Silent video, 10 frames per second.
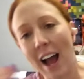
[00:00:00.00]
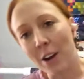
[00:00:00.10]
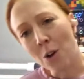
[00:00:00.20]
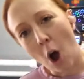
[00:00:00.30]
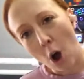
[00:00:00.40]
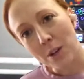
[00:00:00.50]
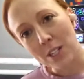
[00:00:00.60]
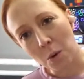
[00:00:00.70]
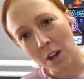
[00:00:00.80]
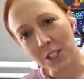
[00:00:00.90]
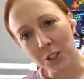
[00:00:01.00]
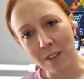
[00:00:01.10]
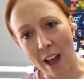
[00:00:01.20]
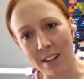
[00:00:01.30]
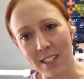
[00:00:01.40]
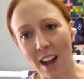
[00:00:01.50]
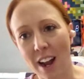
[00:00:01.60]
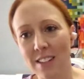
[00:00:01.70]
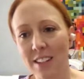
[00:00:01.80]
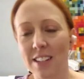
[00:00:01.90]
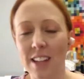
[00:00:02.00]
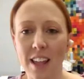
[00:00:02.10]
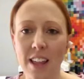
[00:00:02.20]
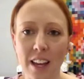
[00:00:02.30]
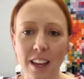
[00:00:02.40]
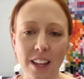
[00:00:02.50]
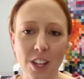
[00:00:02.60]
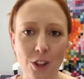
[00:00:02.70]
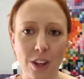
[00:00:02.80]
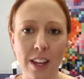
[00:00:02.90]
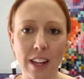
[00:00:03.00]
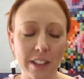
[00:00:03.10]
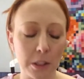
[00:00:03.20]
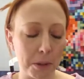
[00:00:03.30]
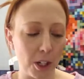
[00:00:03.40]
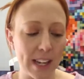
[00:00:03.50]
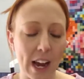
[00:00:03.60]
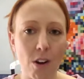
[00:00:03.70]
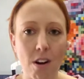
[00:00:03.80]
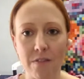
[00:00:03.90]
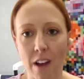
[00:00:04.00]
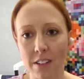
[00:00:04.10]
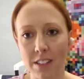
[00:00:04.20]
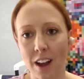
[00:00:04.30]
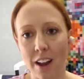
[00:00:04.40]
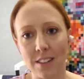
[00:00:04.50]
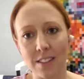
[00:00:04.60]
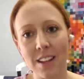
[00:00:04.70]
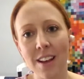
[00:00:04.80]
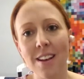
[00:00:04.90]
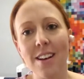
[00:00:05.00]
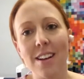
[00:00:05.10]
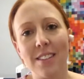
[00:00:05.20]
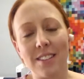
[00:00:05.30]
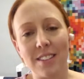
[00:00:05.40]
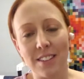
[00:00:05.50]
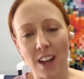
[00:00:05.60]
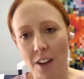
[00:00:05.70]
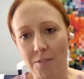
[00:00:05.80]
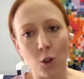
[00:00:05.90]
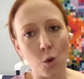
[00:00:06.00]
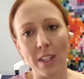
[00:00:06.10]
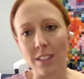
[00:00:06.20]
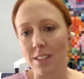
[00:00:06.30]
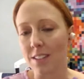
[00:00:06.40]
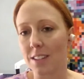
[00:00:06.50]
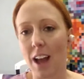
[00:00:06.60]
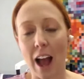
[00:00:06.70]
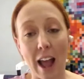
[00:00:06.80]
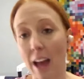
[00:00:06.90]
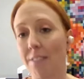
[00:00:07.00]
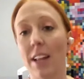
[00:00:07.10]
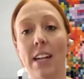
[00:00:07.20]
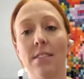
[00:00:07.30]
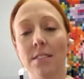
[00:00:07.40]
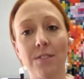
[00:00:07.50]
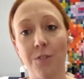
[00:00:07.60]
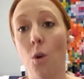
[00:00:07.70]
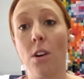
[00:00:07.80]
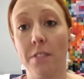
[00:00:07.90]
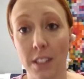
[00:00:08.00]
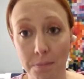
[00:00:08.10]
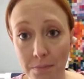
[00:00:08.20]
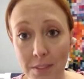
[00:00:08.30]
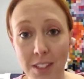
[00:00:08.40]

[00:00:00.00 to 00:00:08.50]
I don't always want to do Valentine's because I think you can get a little burnt out on Valentine's stuff, quilts. I have like 4 of them.